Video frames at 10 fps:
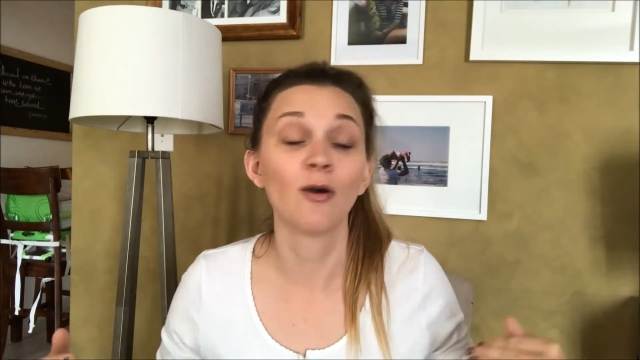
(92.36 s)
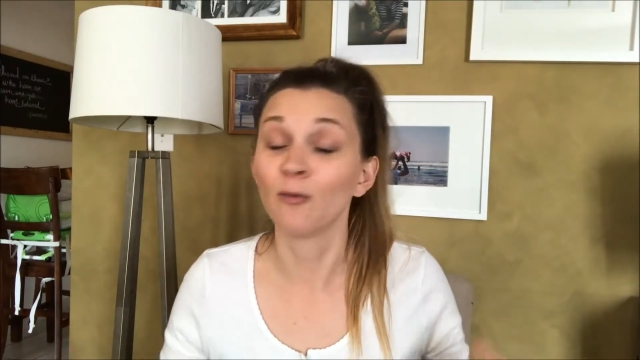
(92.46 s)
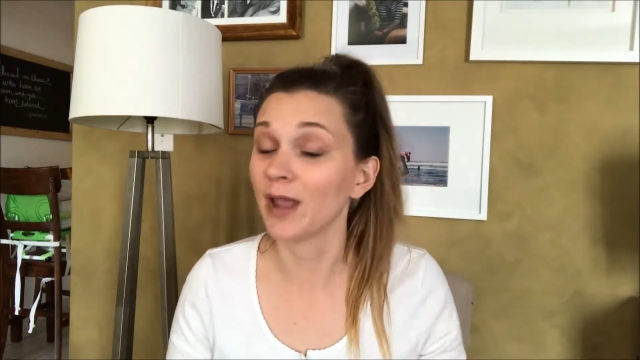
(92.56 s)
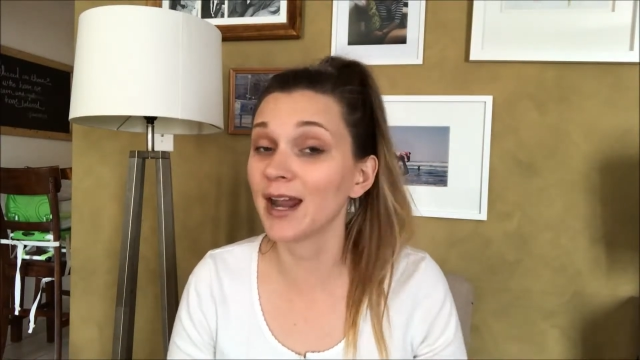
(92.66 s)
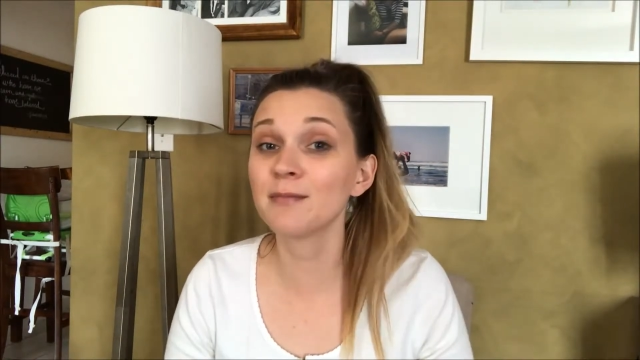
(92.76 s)

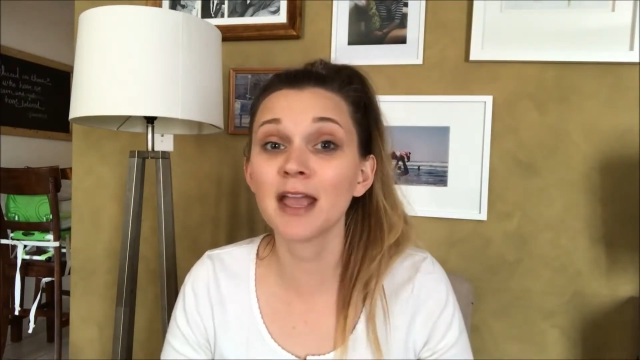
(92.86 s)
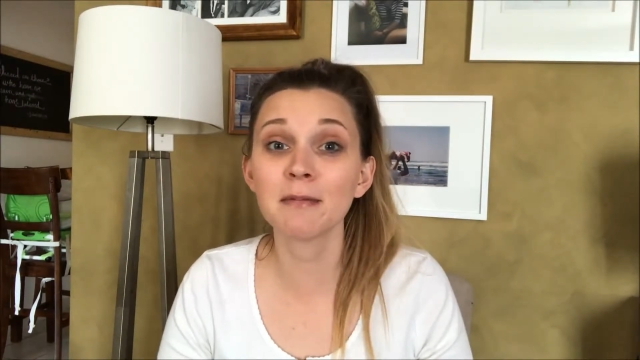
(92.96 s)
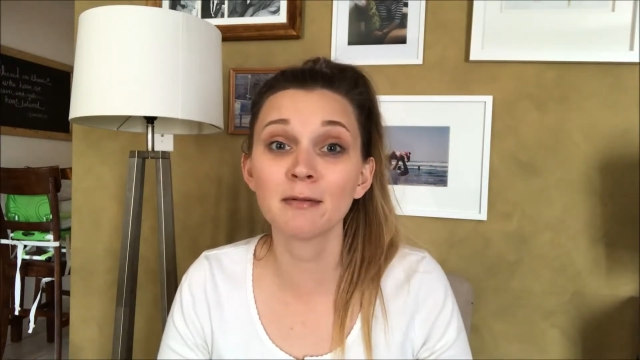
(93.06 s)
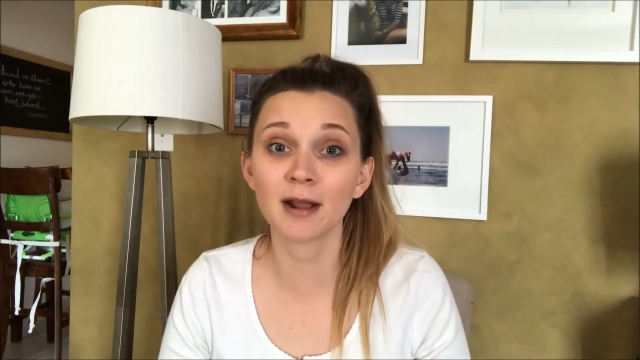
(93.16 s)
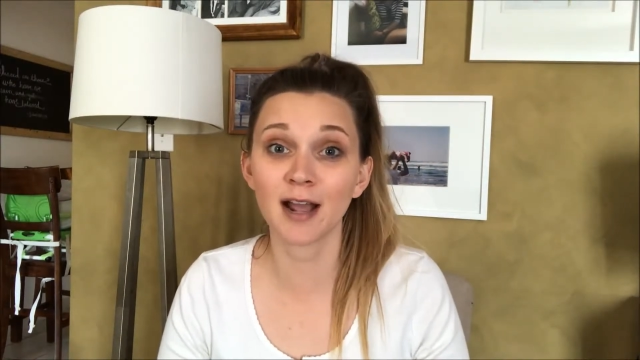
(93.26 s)
We had a
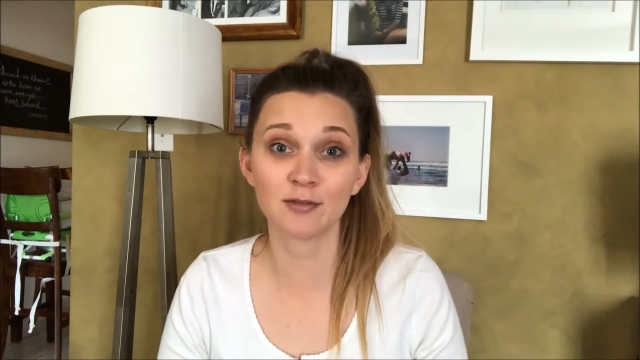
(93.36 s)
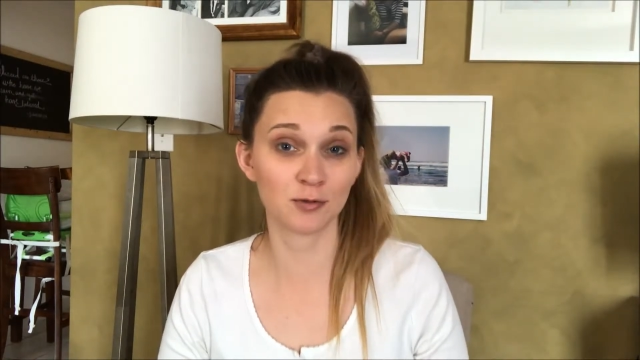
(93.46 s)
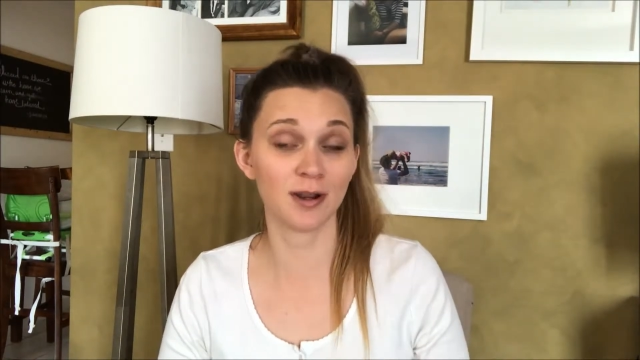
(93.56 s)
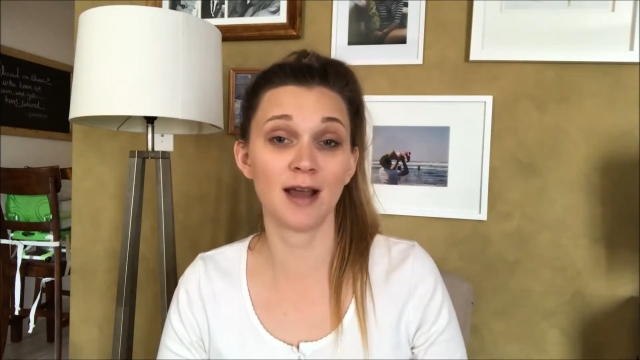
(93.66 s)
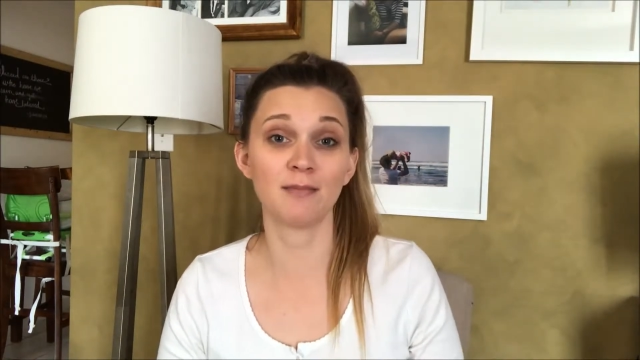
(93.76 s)
baby right after
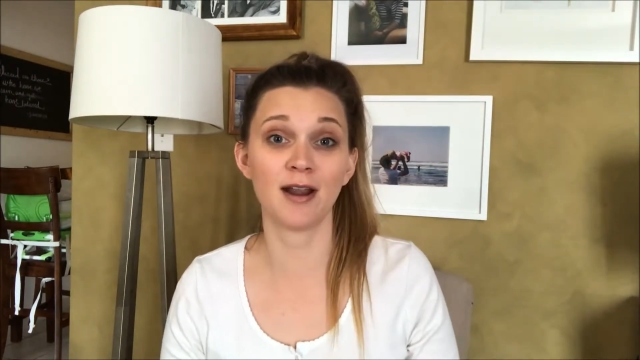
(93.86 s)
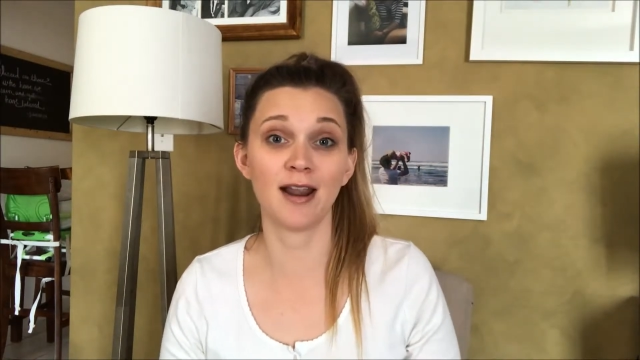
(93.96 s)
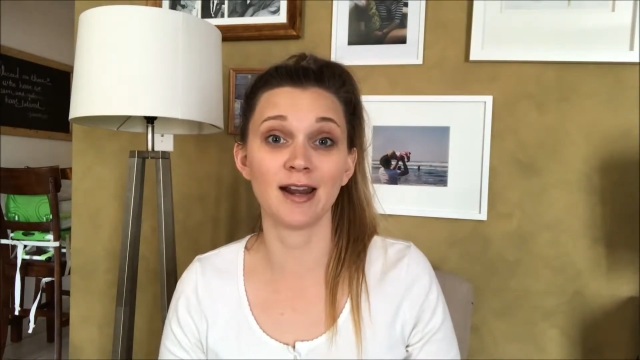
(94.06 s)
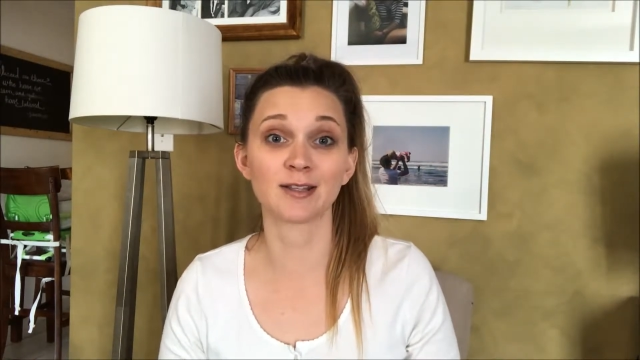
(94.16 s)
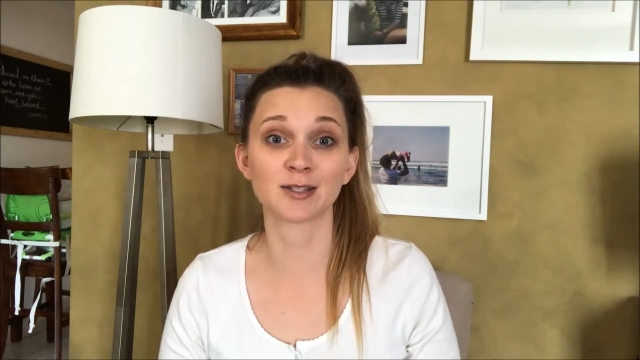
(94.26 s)
we got married.